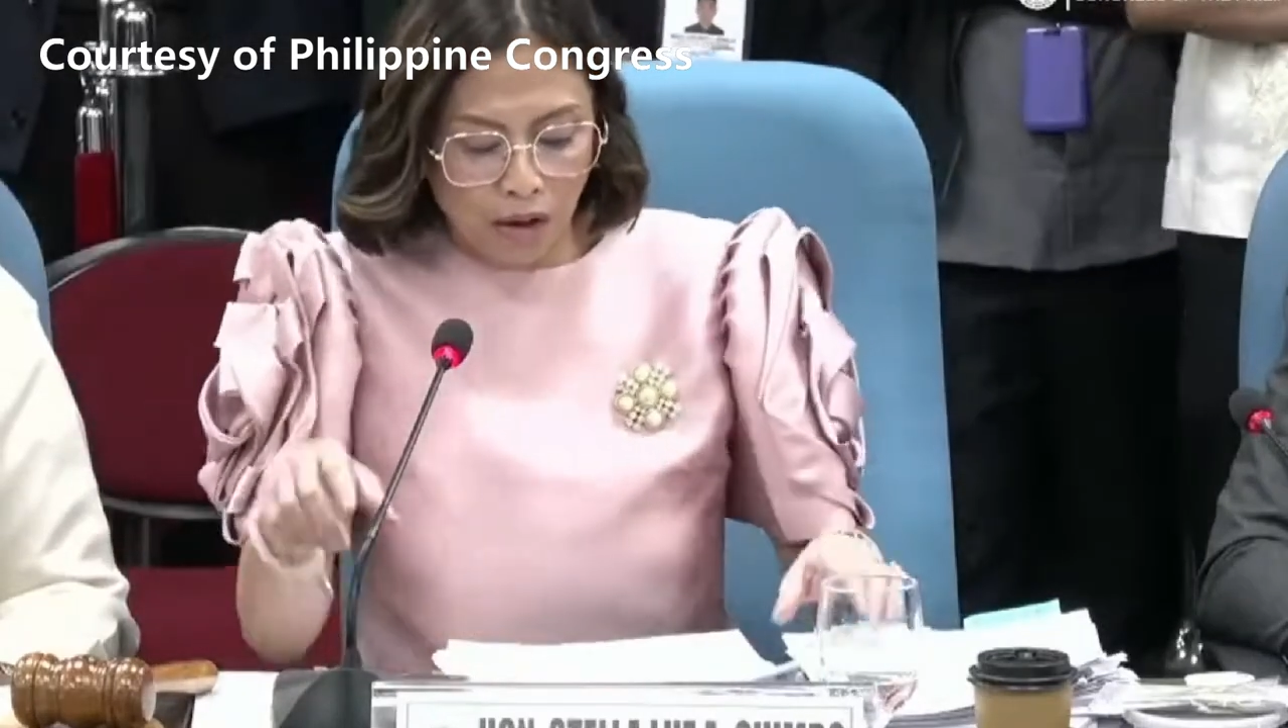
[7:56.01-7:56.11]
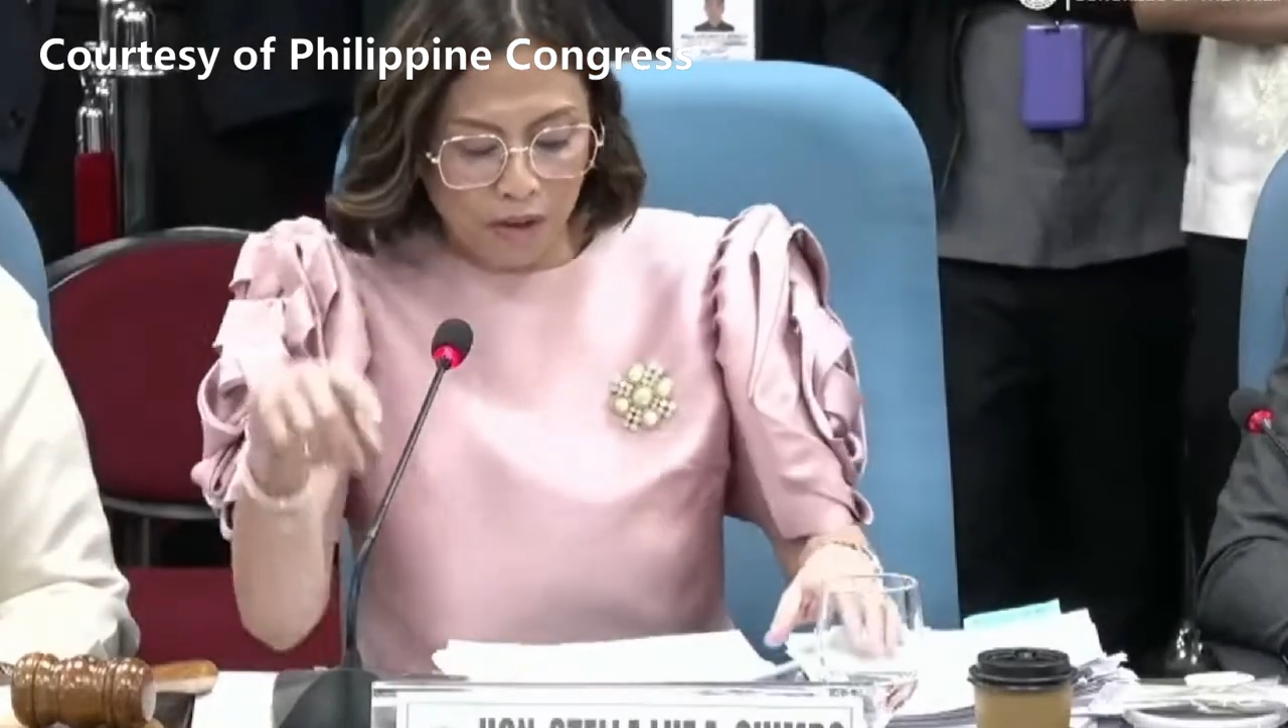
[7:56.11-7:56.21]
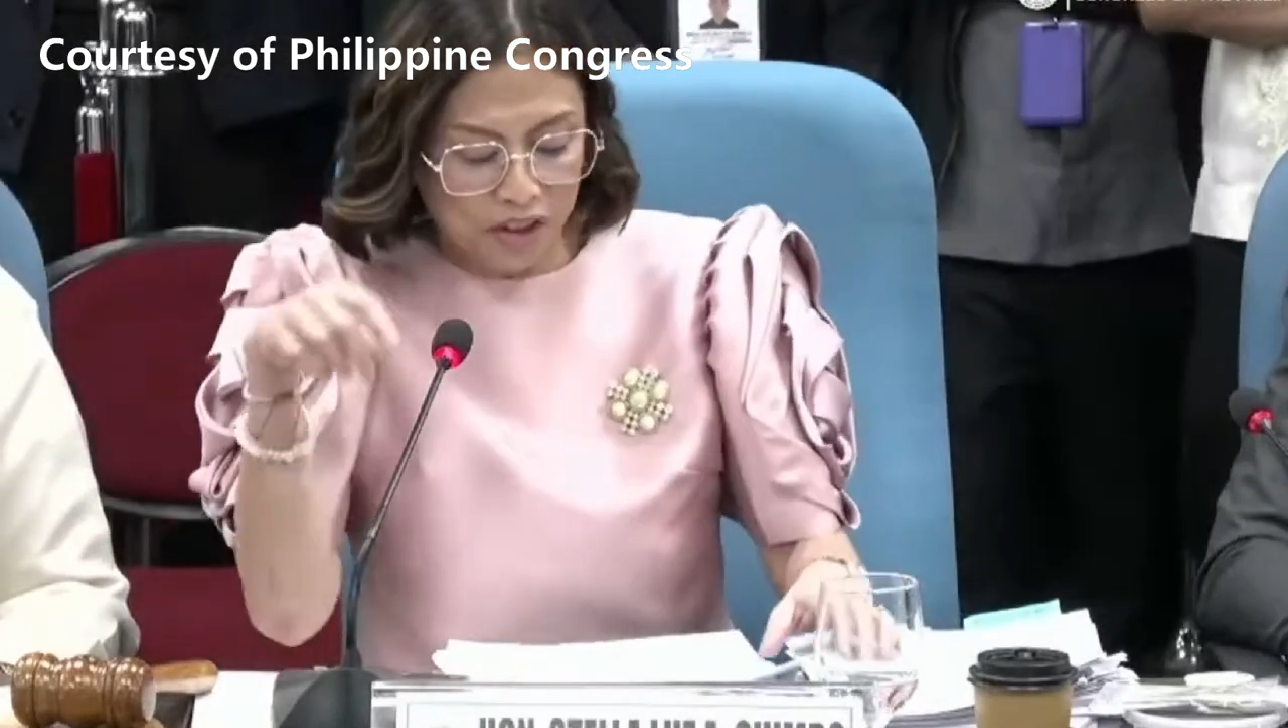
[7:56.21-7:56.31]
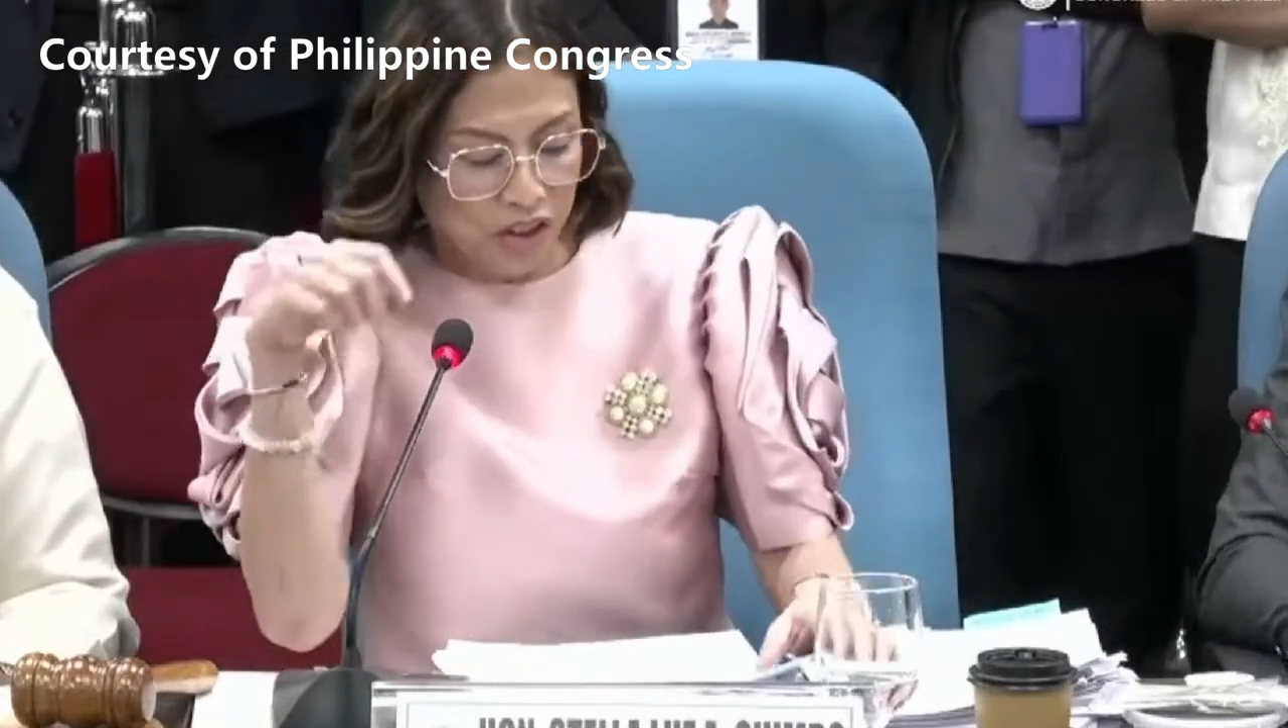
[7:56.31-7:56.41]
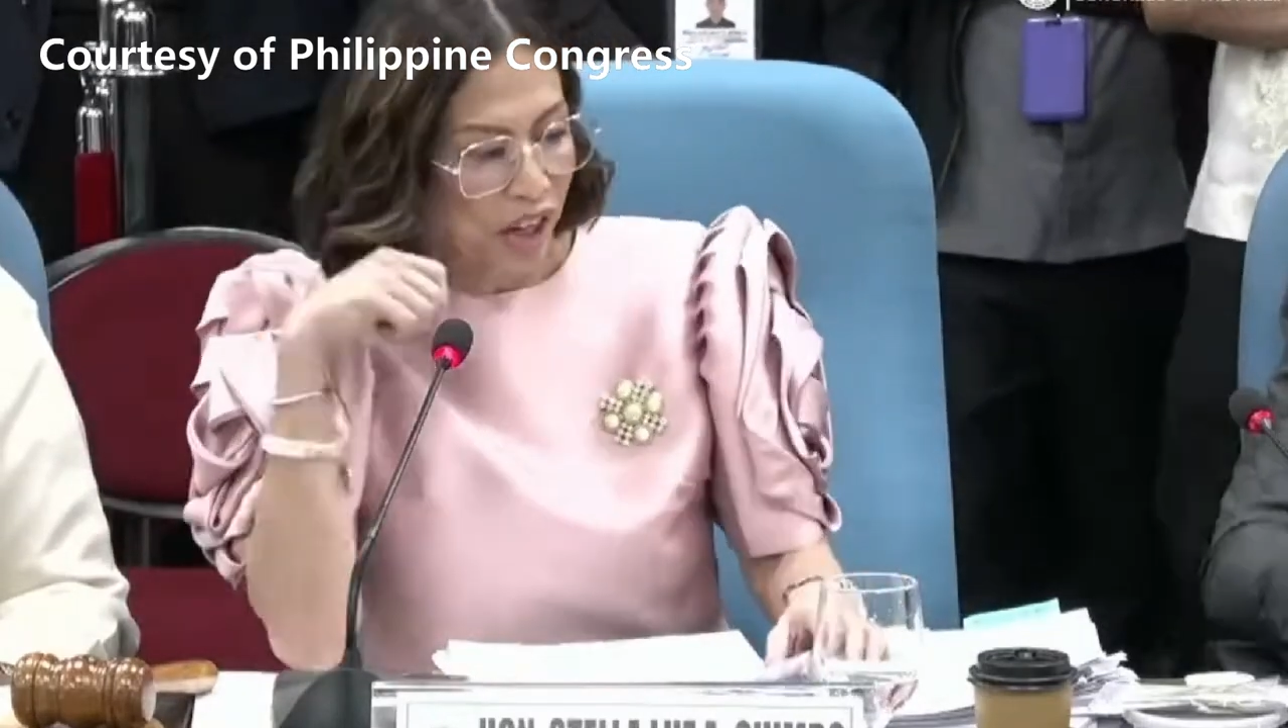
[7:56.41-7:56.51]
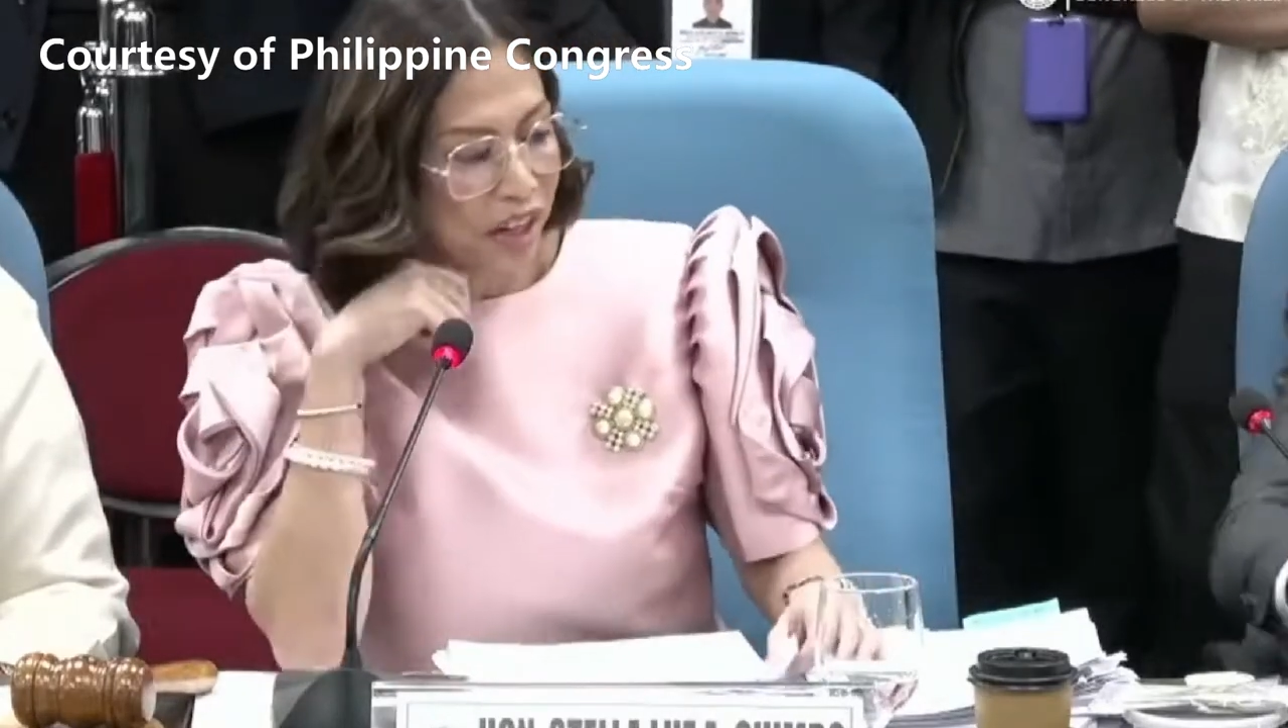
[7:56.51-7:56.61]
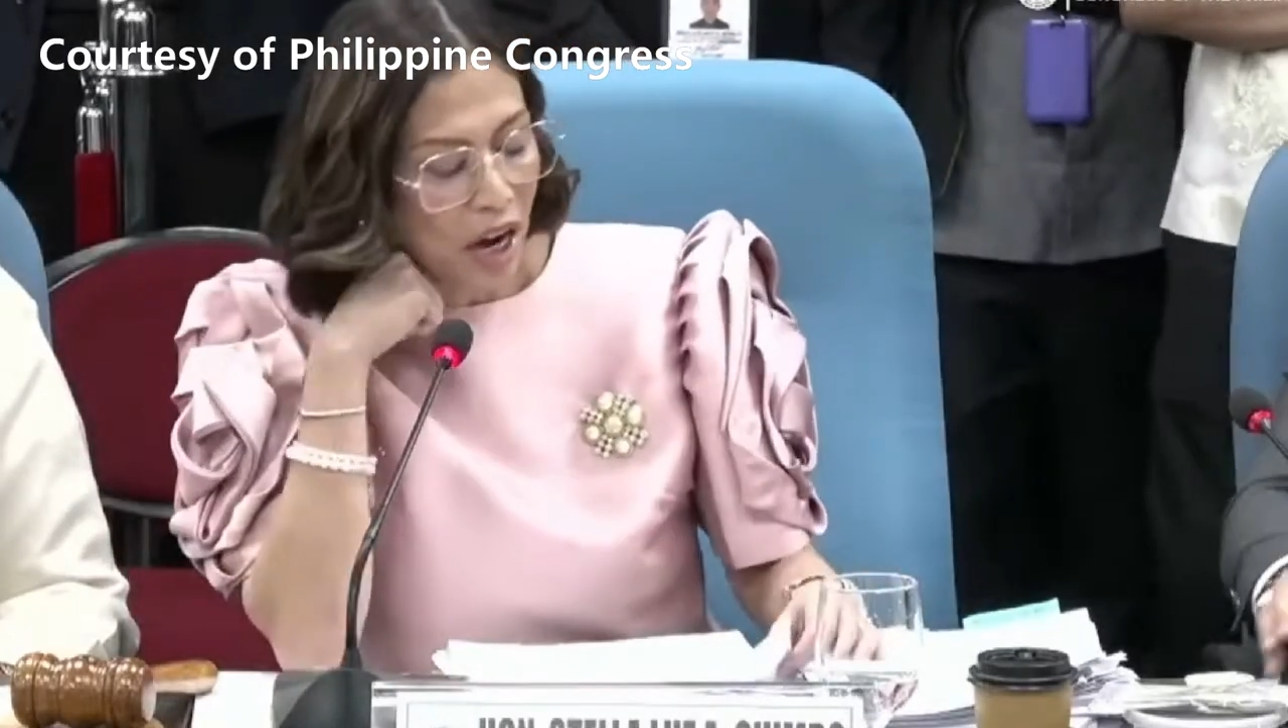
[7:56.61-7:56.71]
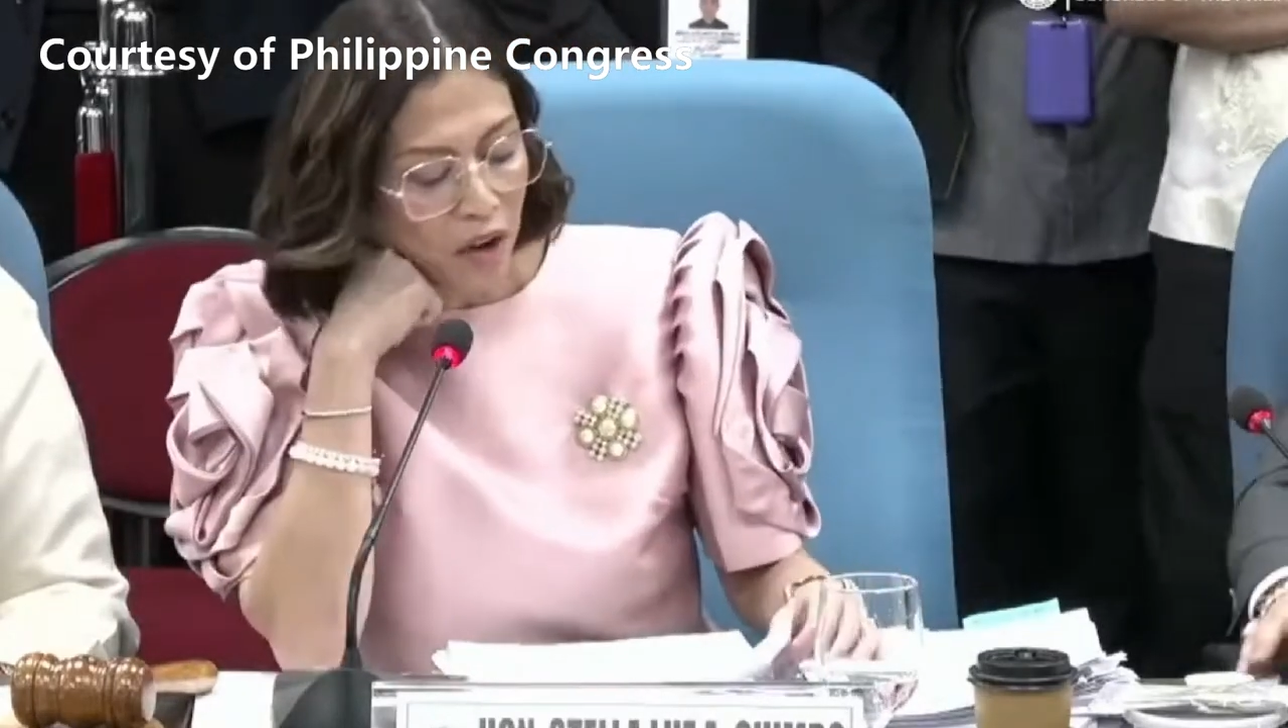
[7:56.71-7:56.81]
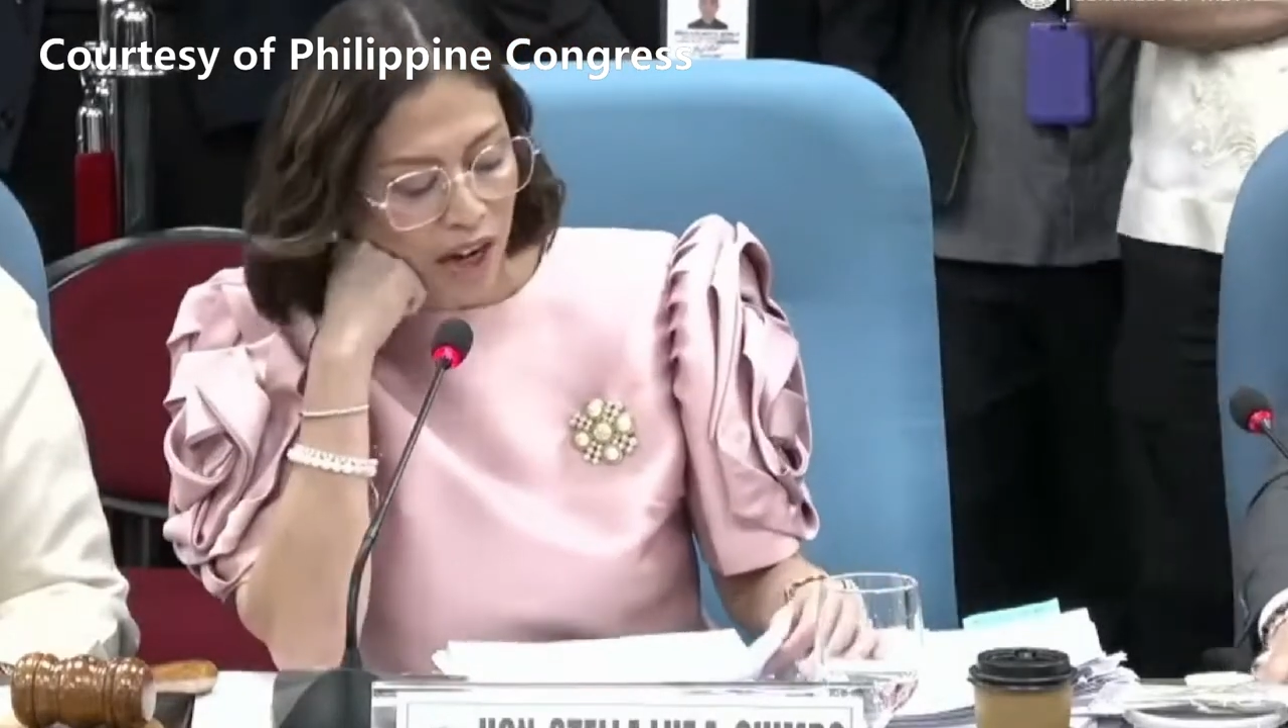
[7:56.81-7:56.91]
the chair now